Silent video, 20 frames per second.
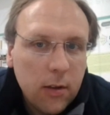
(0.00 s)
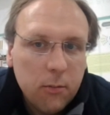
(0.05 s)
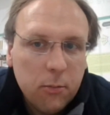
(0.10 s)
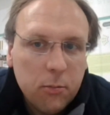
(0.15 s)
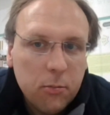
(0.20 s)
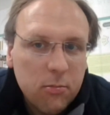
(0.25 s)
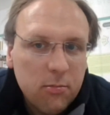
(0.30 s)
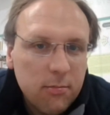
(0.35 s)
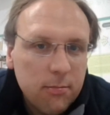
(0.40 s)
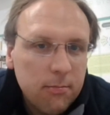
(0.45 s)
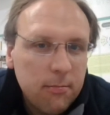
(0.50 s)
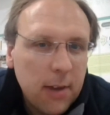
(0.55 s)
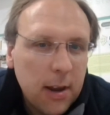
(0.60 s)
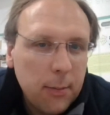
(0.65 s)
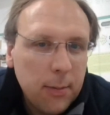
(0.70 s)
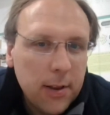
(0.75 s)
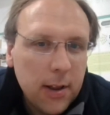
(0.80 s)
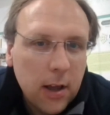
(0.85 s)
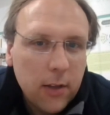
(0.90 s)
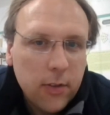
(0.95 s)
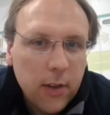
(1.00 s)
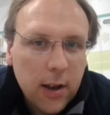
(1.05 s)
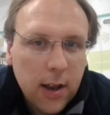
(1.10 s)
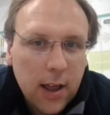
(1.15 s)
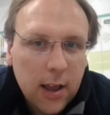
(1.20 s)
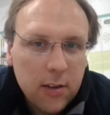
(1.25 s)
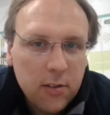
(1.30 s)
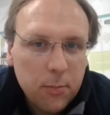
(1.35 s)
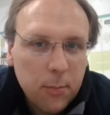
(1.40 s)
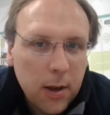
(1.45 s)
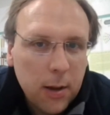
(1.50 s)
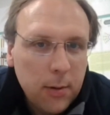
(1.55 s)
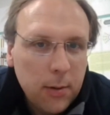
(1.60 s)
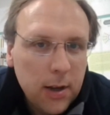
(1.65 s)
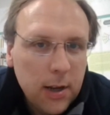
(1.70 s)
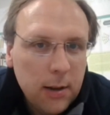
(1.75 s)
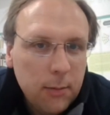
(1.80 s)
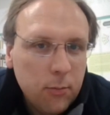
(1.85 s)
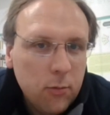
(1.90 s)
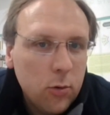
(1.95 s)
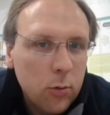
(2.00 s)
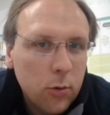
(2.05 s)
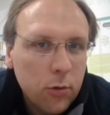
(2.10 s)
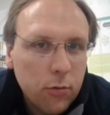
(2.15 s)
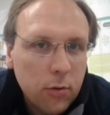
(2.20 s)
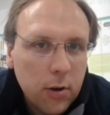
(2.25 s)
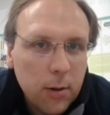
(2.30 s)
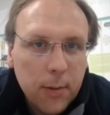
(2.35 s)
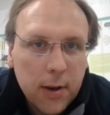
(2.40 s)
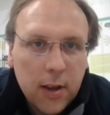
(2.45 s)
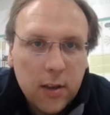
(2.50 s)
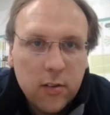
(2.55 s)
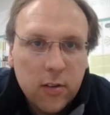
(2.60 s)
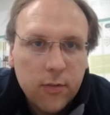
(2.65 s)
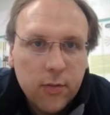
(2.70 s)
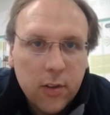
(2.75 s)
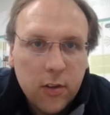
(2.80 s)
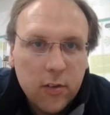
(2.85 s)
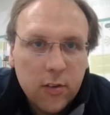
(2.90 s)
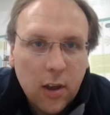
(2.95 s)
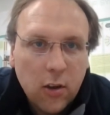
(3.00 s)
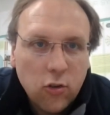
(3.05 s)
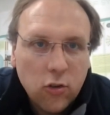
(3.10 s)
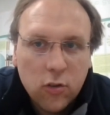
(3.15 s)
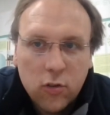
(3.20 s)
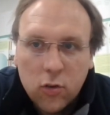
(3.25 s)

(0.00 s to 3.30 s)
maybe like the last maybe 2 or 3 minutes of this session.